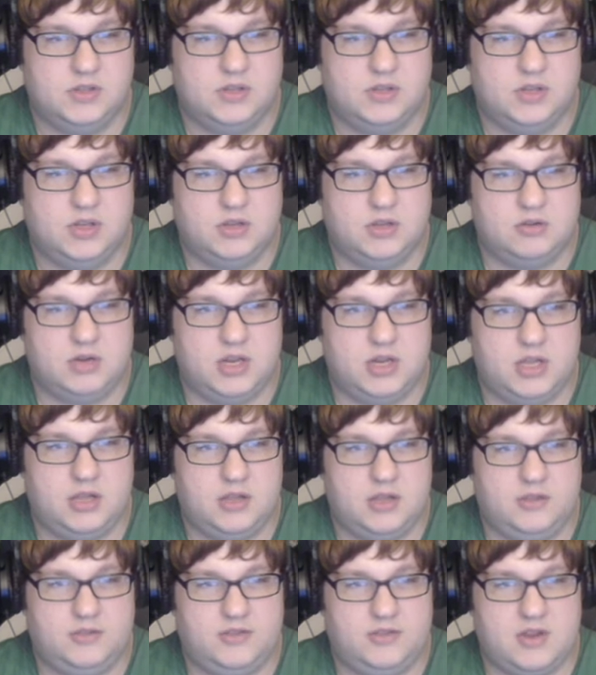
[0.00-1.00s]
Alright,
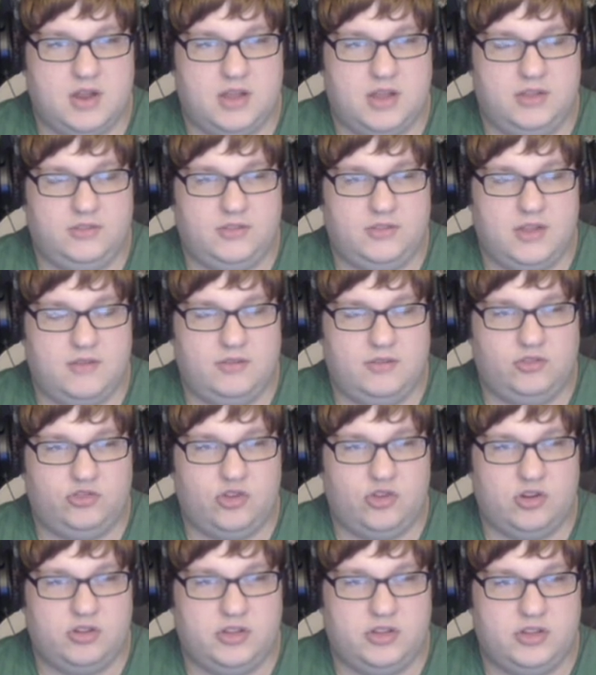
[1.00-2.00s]
it's nice having
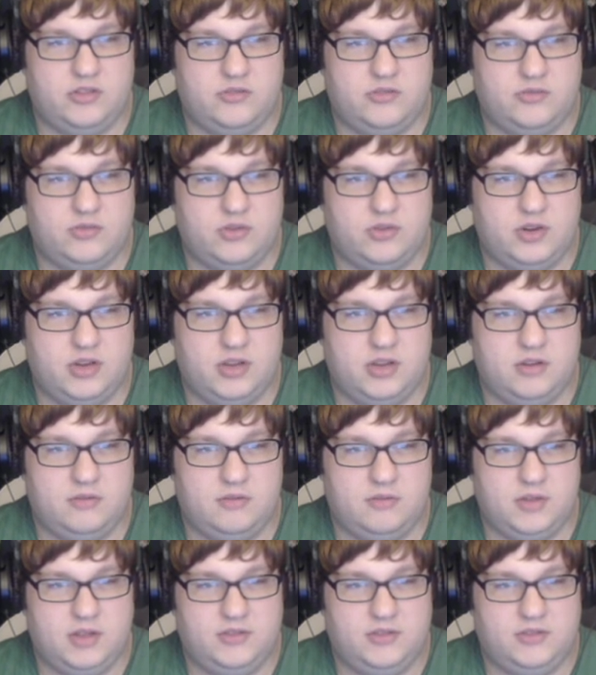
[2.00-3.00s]
Charlie in the front.
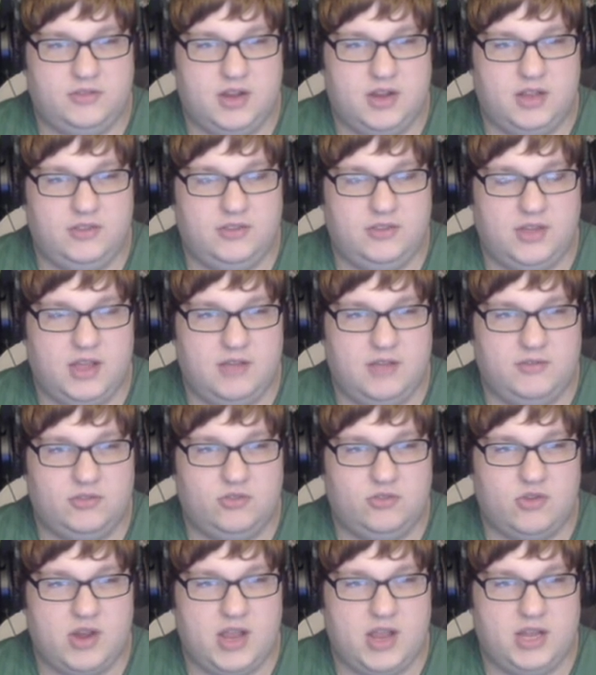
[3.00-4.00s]
That's nice, I have a
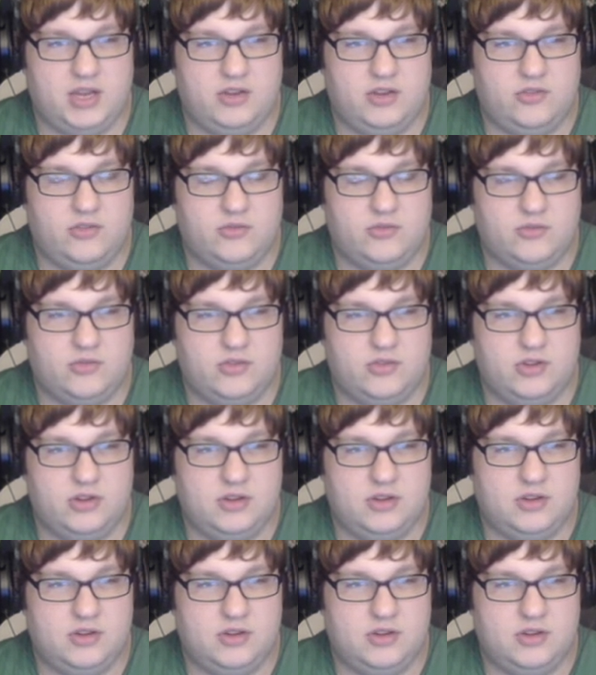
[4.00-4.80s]
dragon in the front.